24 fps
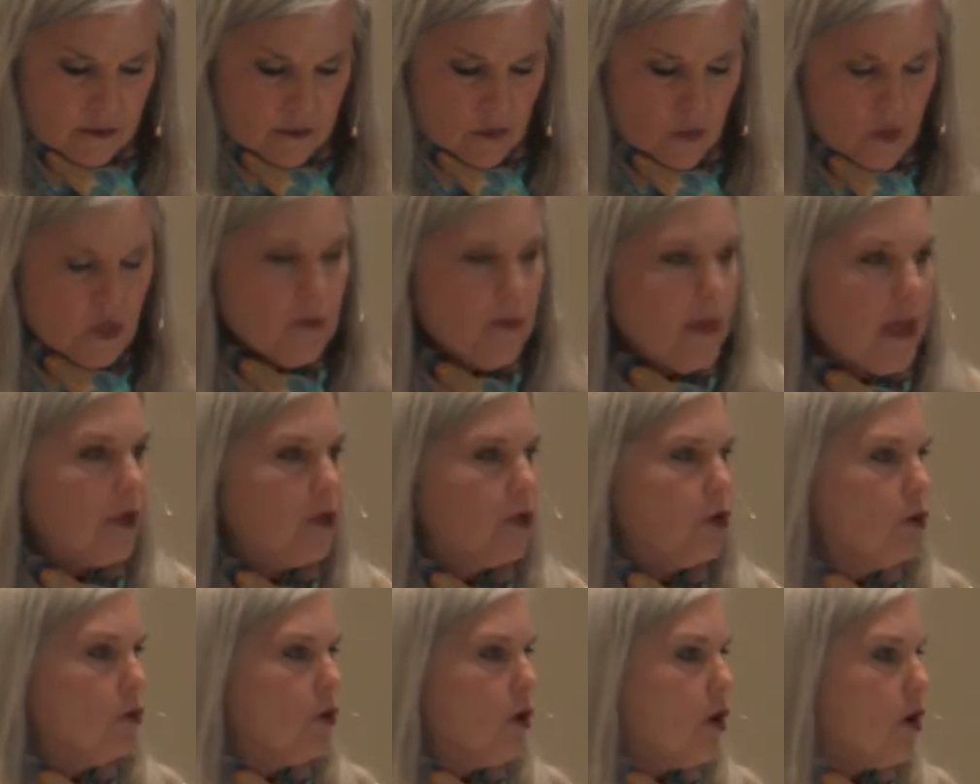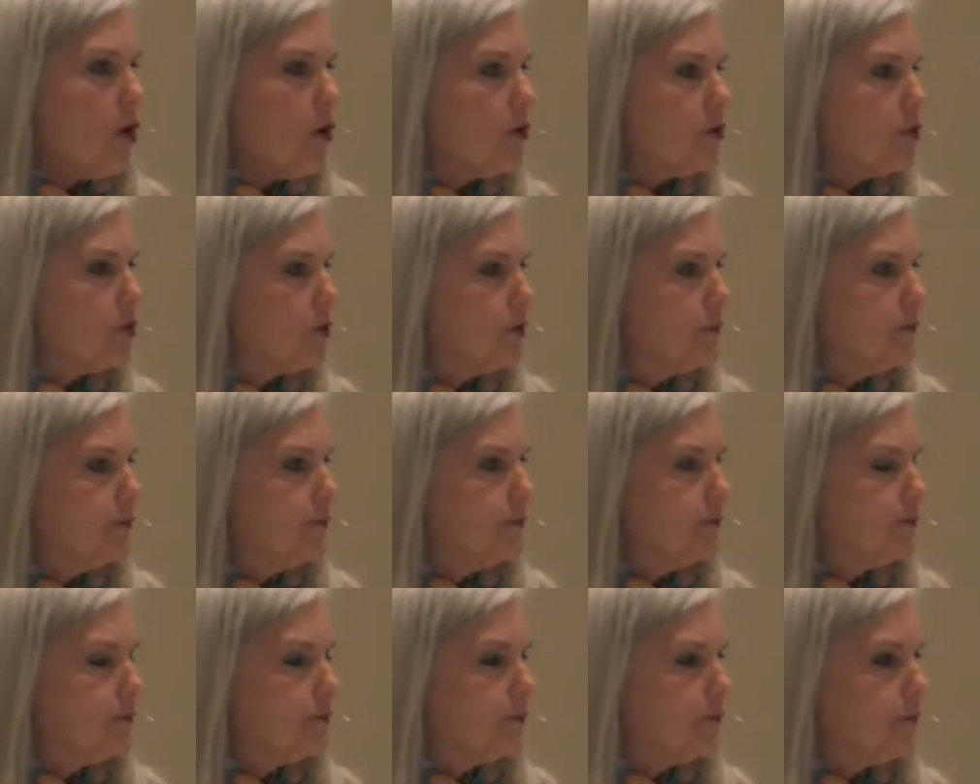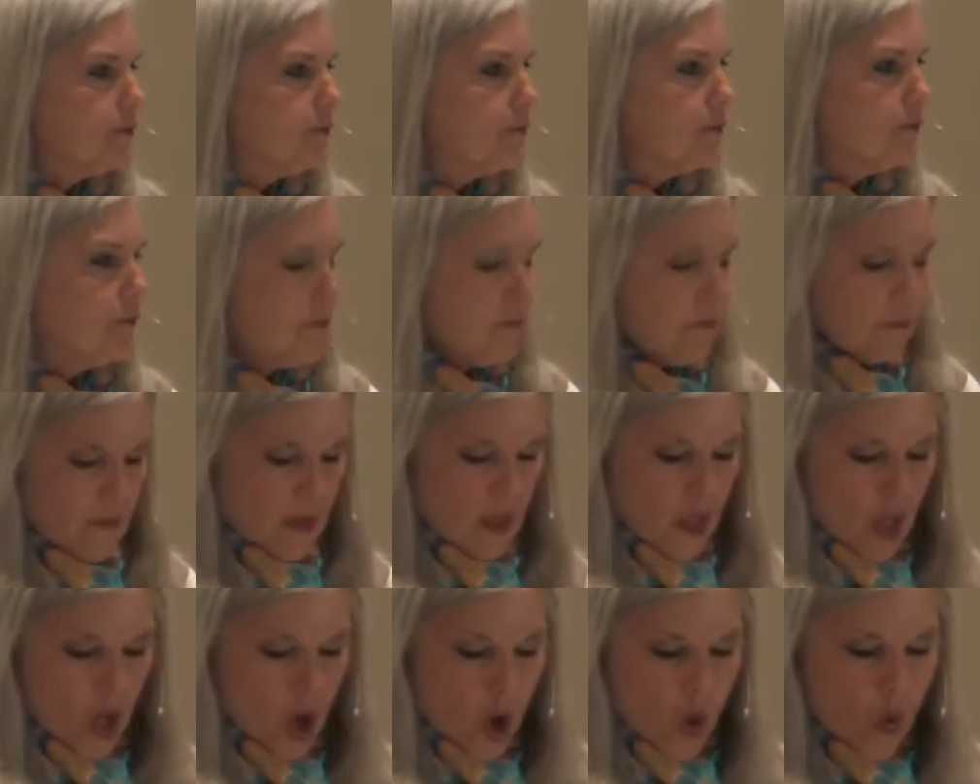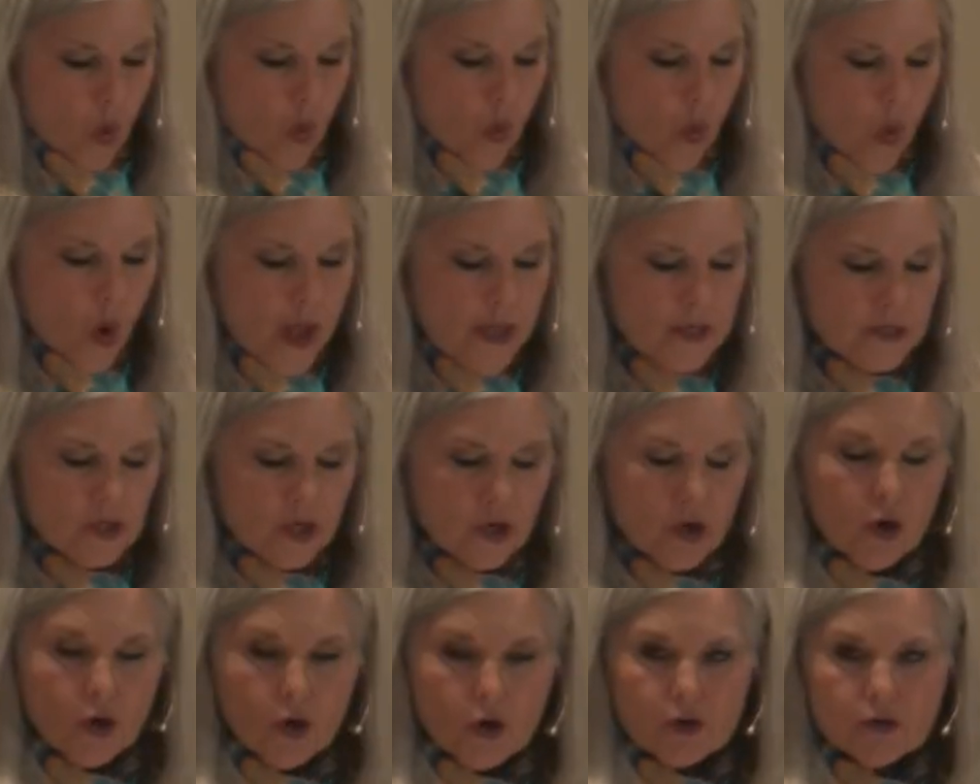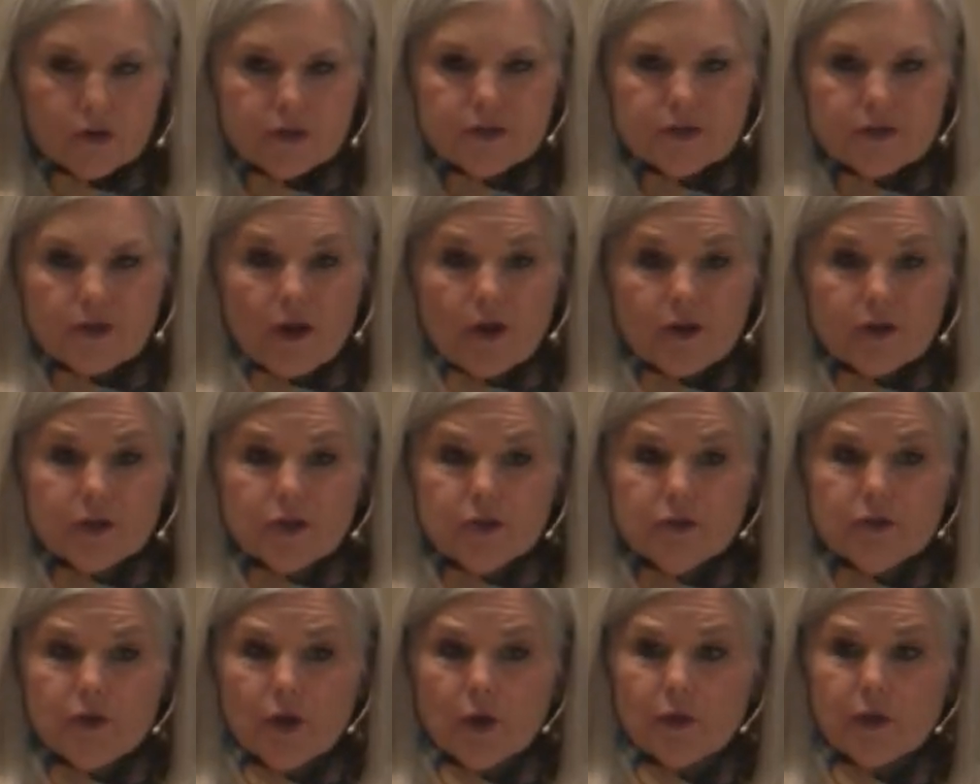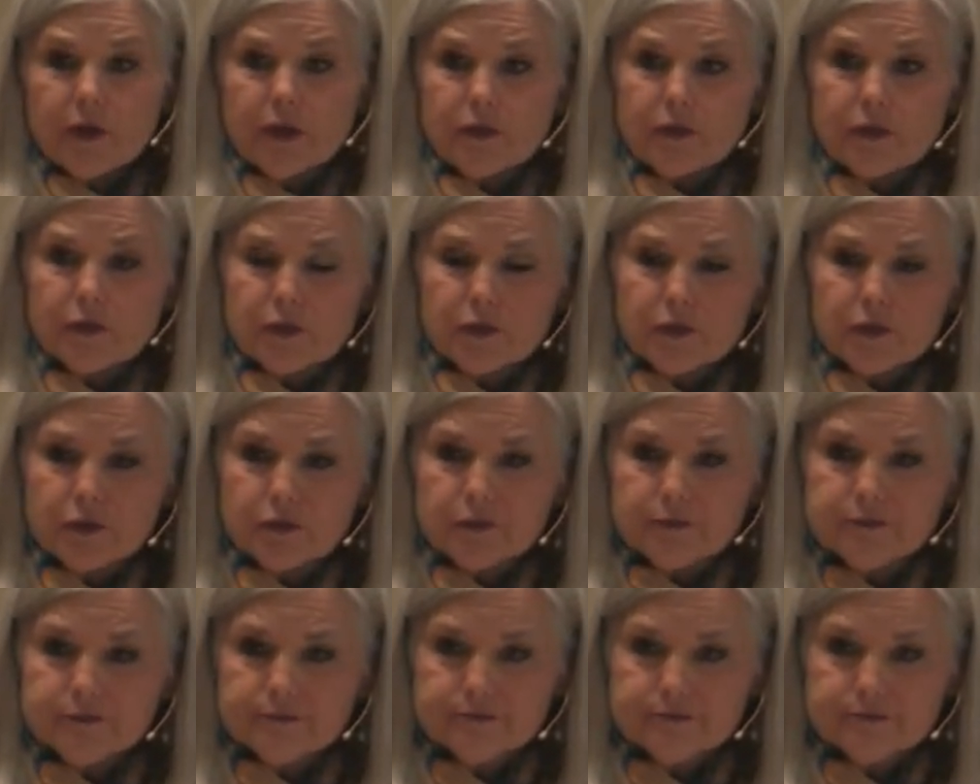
What about your heart? What hurts are you going through?